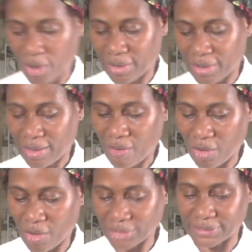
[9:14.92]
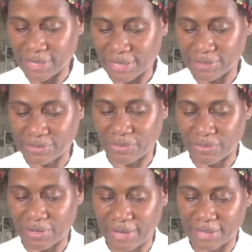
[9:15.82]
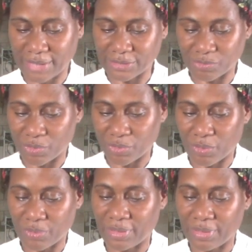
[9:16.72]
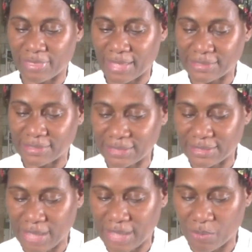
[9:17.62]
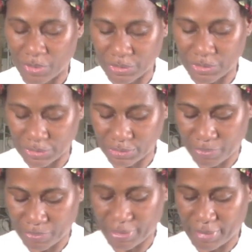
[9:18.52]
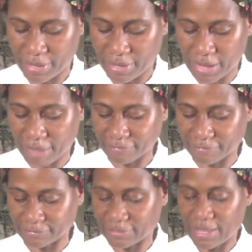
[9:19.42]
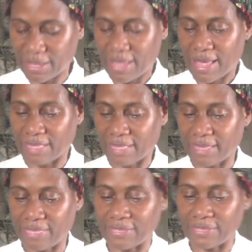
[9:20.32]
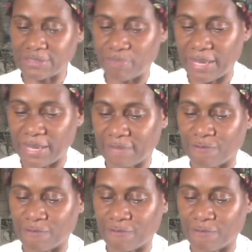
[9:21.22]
And voila, all done. So they're nice to roll, and that's it. Now we're going to just put them in the oven and let this